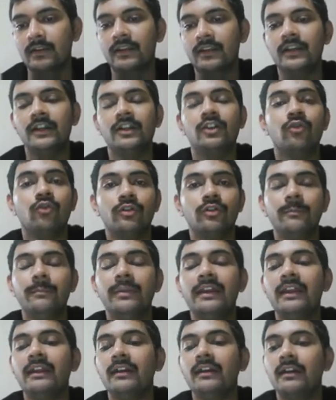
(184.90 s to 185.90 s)
It could
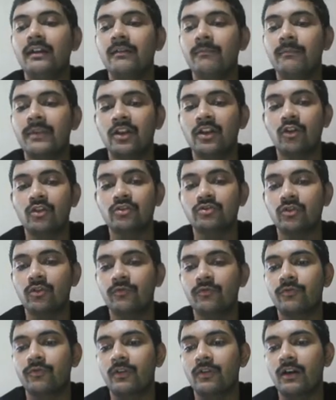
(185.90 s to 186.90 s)
be because of
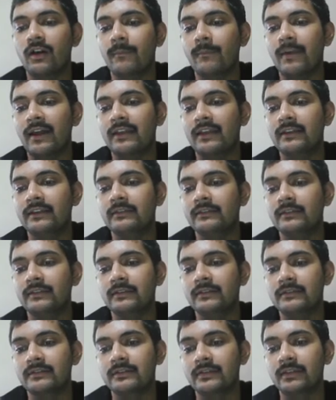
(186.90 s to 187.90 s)
a
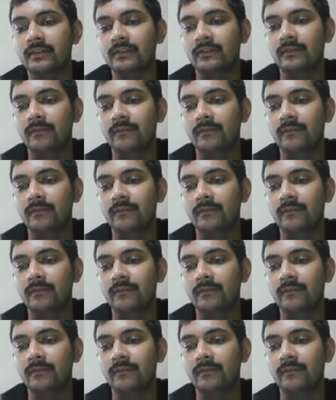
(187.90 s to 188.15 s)
malignancy,